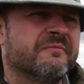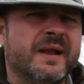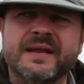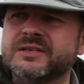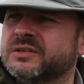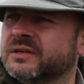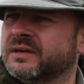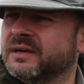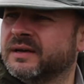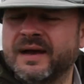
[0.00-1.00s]
minutes.
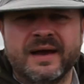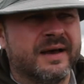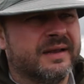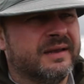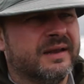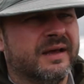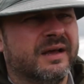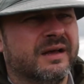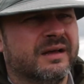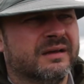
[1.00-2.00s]
And
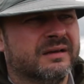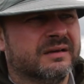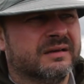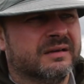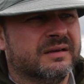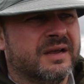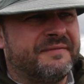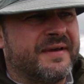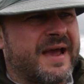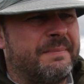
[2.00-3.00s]
uh,
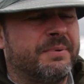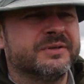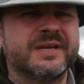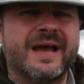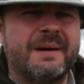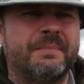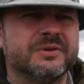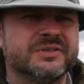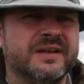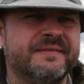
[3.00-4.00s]
if it happens, it
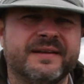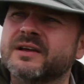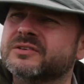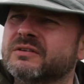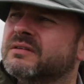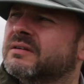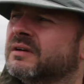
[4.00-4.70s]
happens. And if it doesn't,